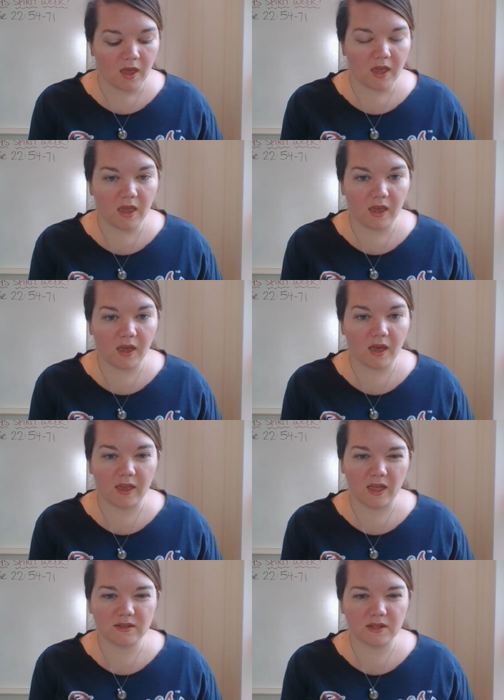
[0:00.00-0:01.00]
he
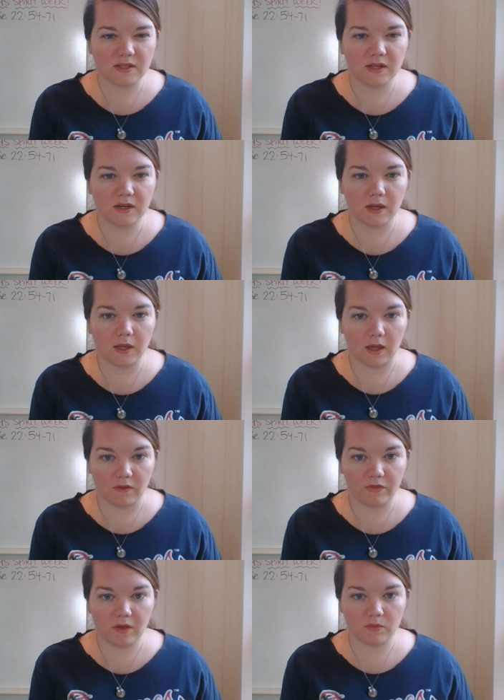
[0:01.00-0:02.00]
again doesn't
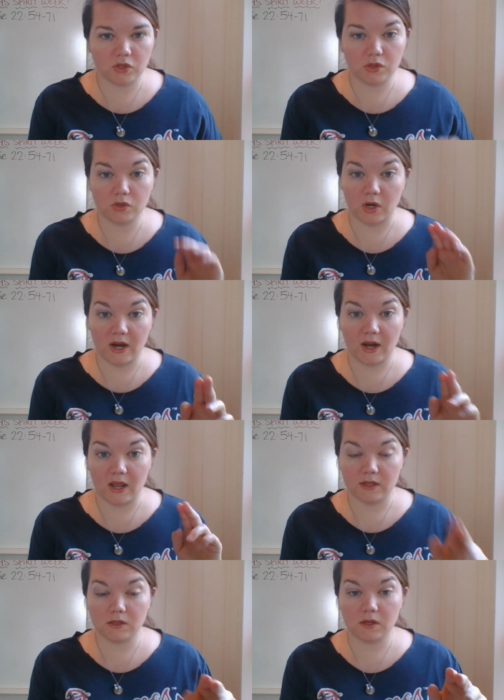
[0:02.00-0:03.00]
give them straight
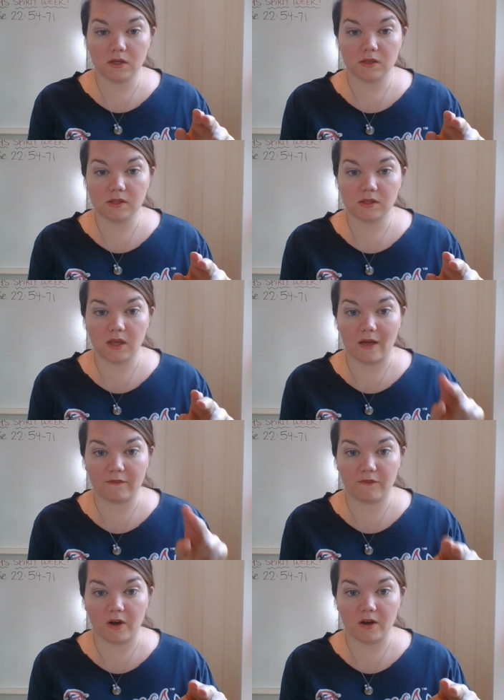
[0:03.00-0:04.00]
answers
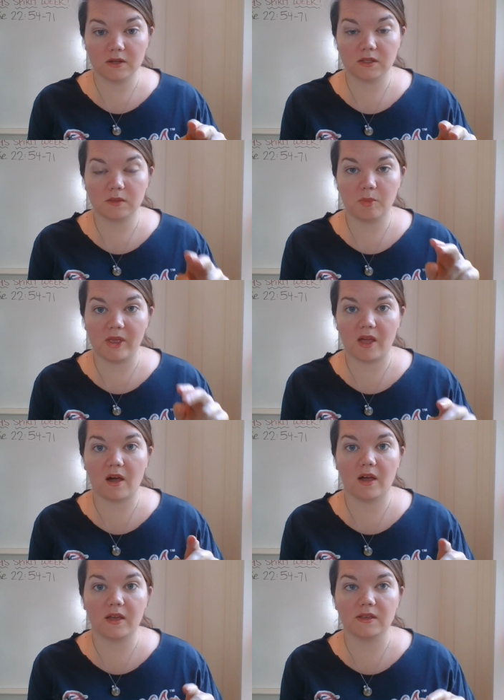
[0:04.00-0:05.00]
at first
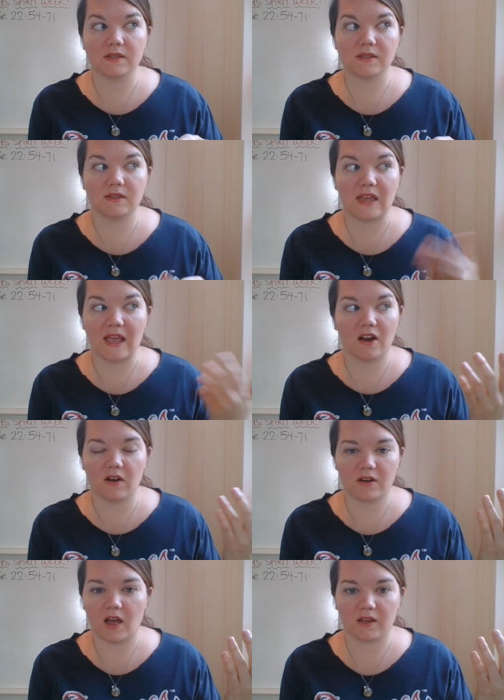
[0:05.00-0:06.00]
because they
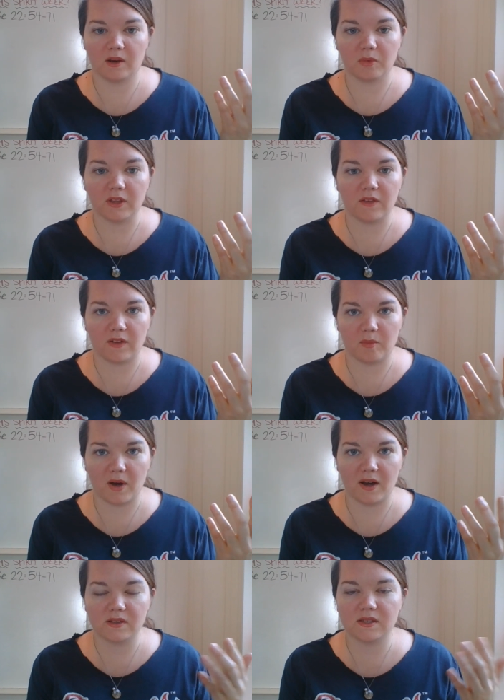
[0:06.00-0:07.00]
are not going to believe him
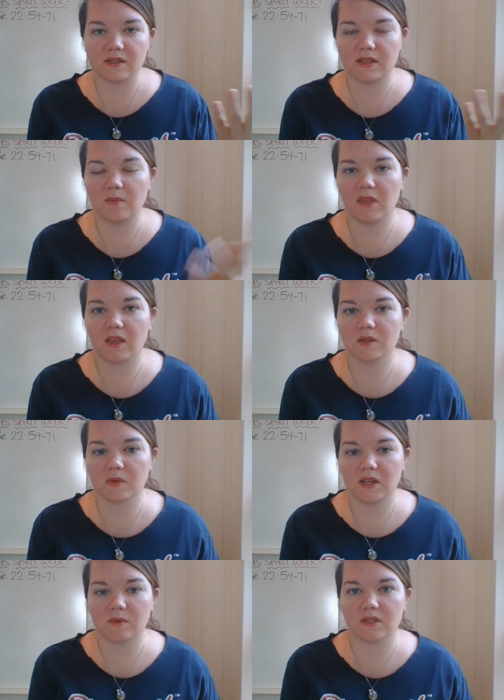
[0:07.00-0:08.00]
right it's the same thing as
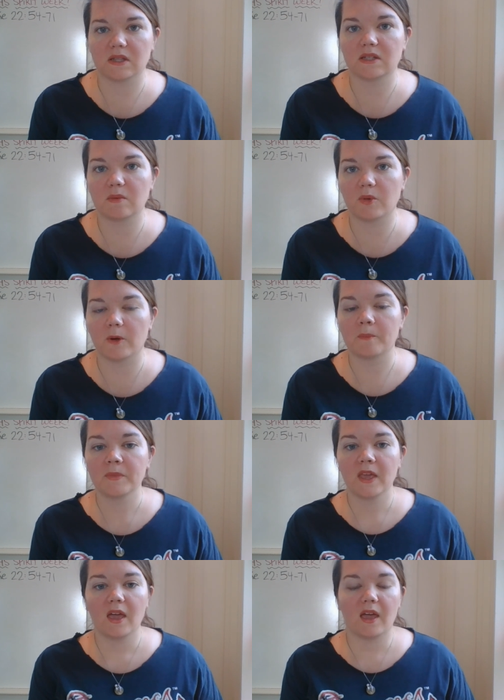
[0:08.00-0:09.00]
when he was in the temple
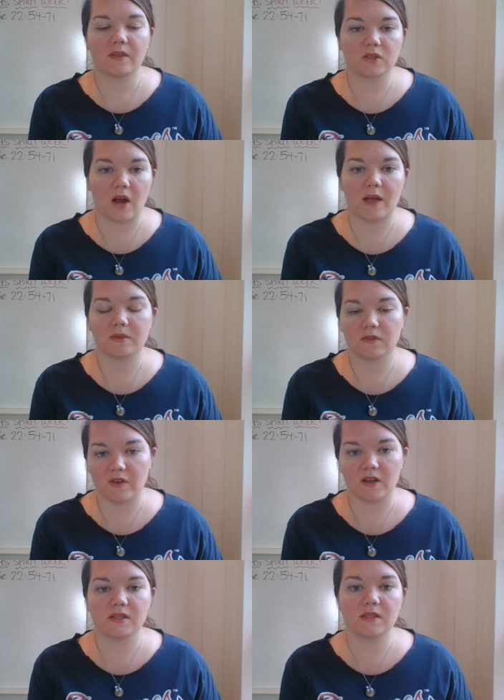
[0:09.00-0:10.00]
and the scribes and the
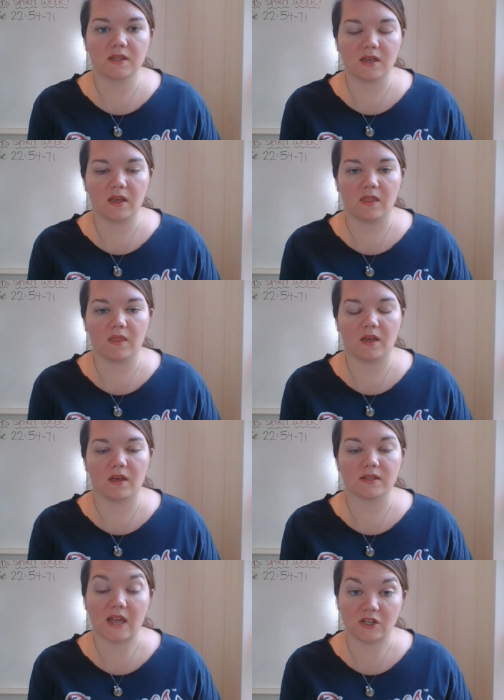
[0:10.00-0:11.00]
pharisees and the, and
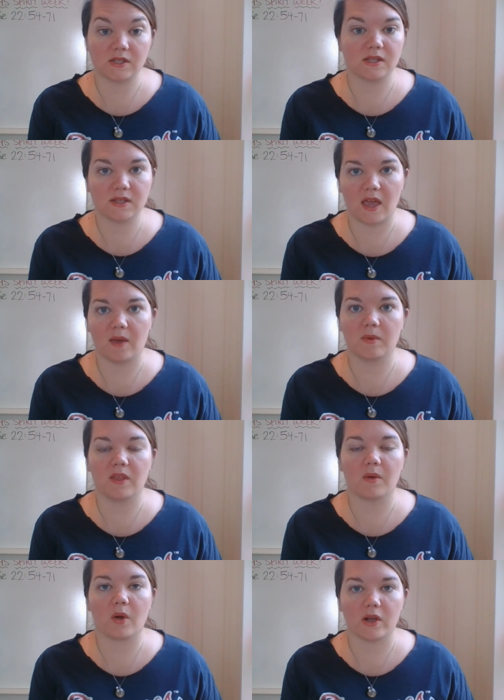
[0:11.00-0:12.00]
the sadducees came and
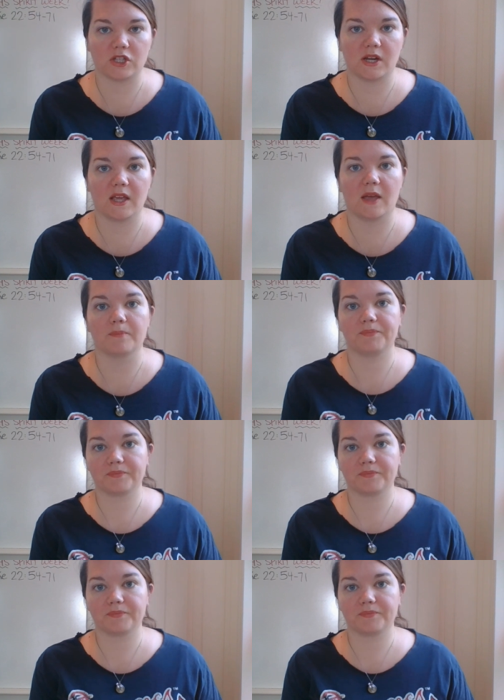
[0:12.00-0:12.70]
they were questioning him